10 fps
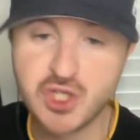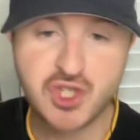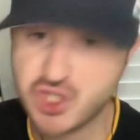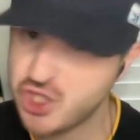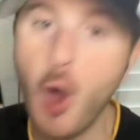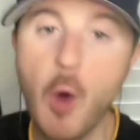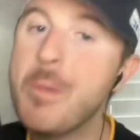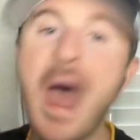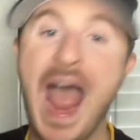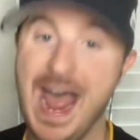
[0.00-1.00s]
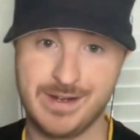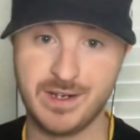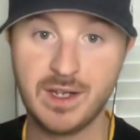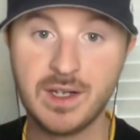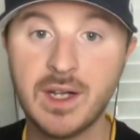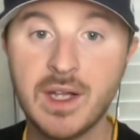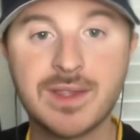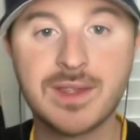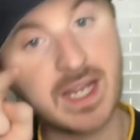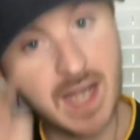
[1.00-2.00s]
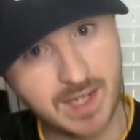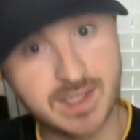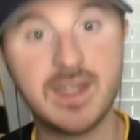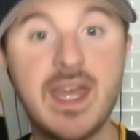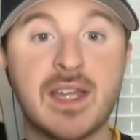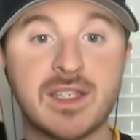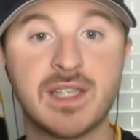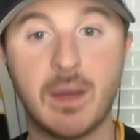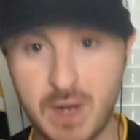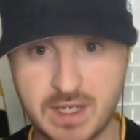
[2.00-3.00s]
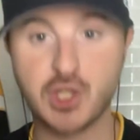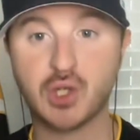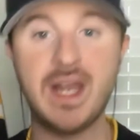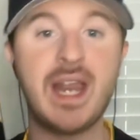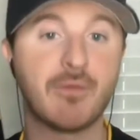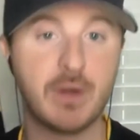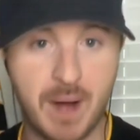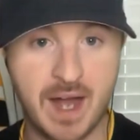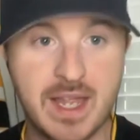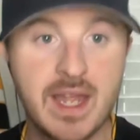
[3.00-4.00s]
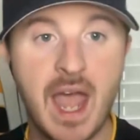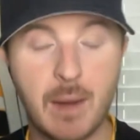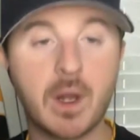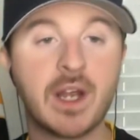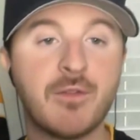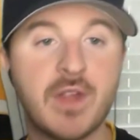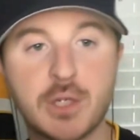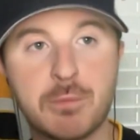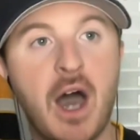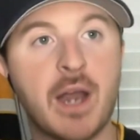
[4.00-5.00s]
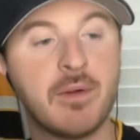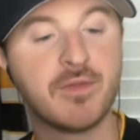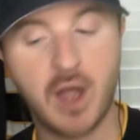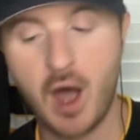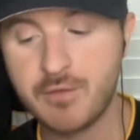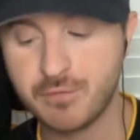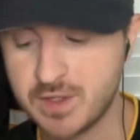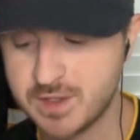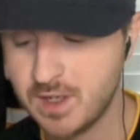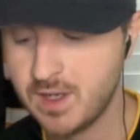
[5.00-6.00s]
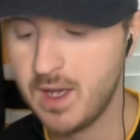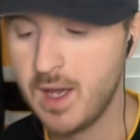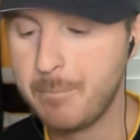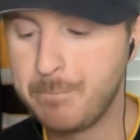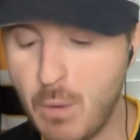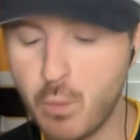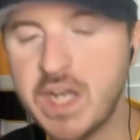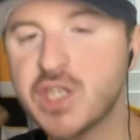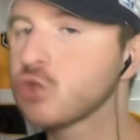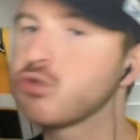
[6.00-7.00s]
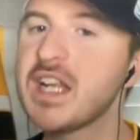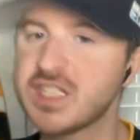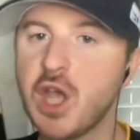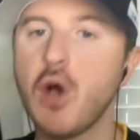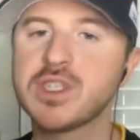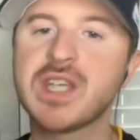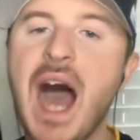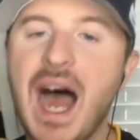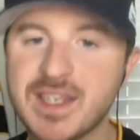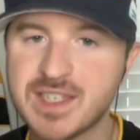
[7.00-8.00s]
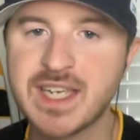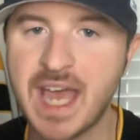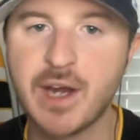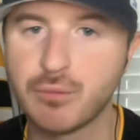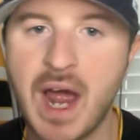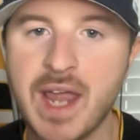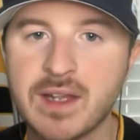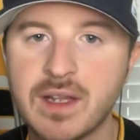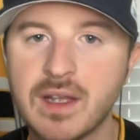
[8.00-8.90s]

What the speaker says: so bad that it got to this, that we had to trade everybody and we're going to finish bottom of the conference. But we trust those guys to get it right.